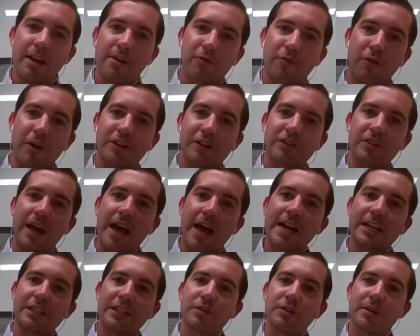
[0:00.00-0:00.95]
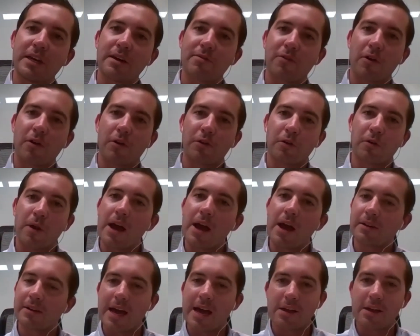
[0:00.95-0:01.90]
friction as you get further
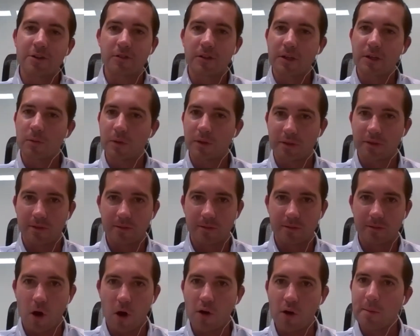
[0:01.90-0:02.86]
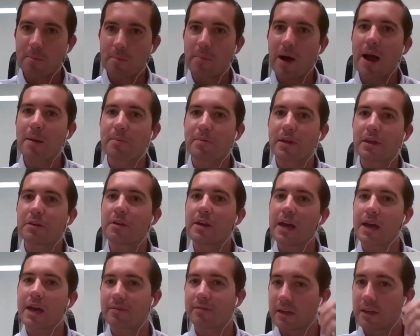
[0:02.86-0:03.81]
out naturally with all that pipe that you
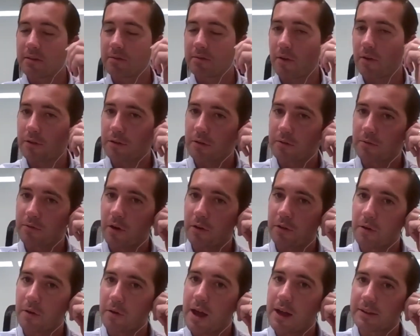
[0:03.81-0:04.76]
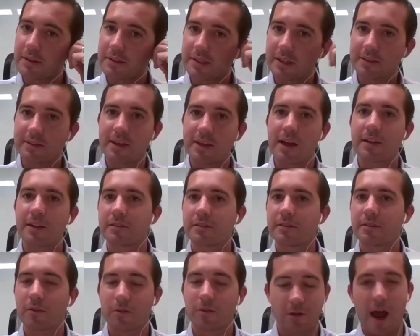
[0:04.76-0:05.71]
have getting further and further out, ten
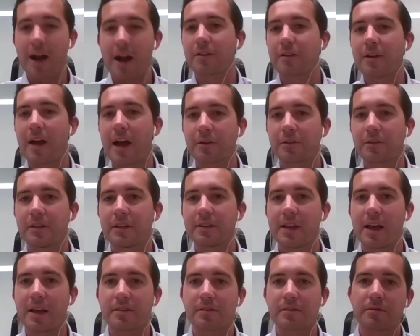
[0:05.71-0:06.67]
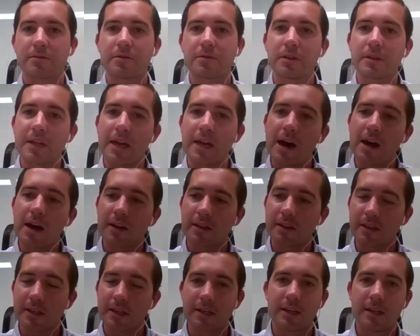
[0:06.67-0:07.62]
thousand, nine, nine or ten thousand foot down
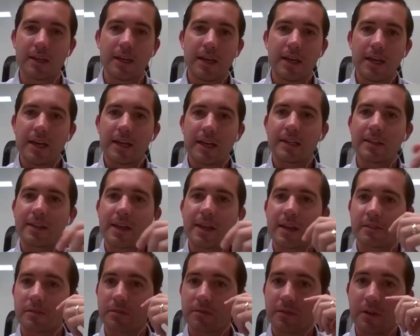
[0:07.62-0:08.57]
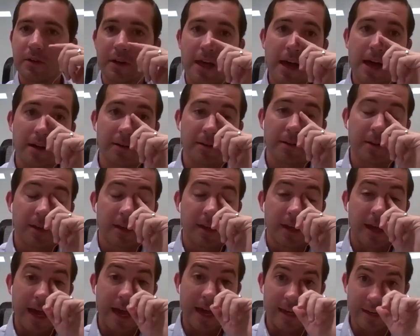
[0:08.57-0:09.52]
and then ten thousand foot out
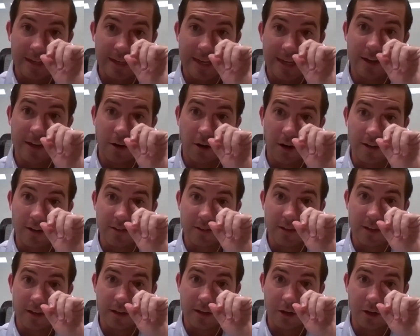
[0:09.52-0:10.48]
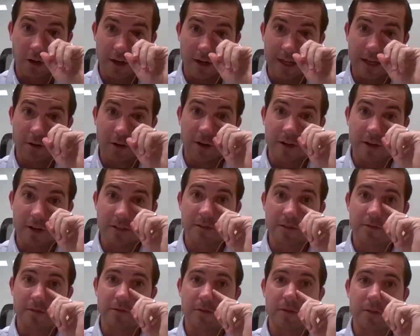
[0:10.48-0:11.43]
and increasing, you're going to increase
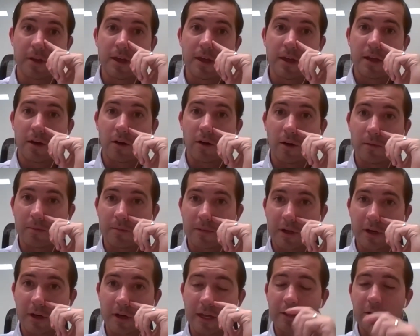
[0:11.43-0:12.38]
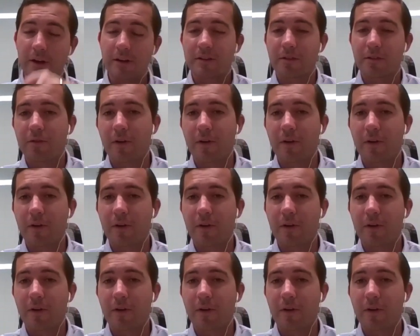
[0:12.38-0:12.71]
the, or you're going to increase the